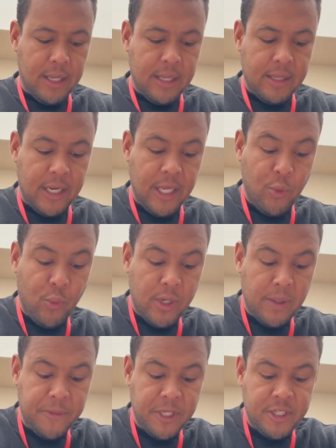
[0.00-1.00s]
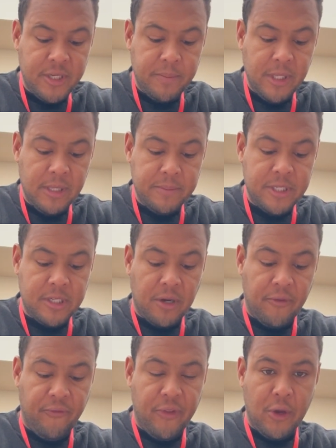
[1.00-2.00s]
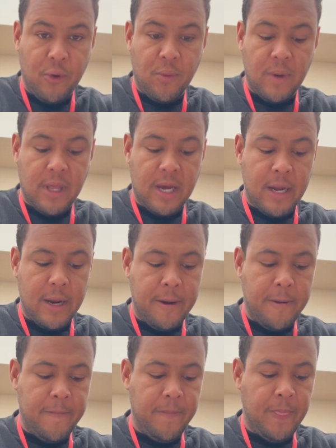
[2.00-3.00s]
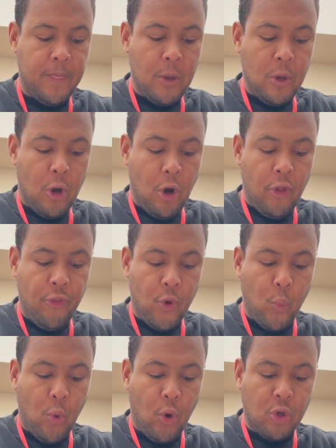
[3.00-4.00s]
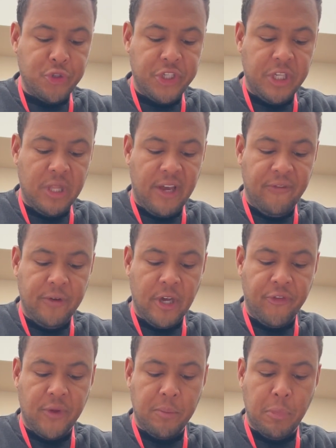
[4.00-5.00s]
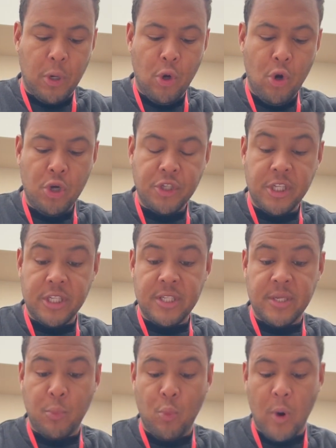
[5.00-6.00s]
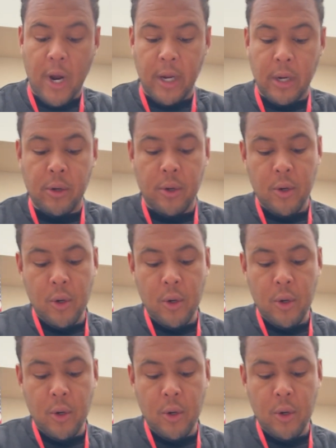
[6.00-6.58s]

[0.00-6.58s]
Then he went up the chimney himself, the old liar. On their walls he left nothing but hooks and some wire.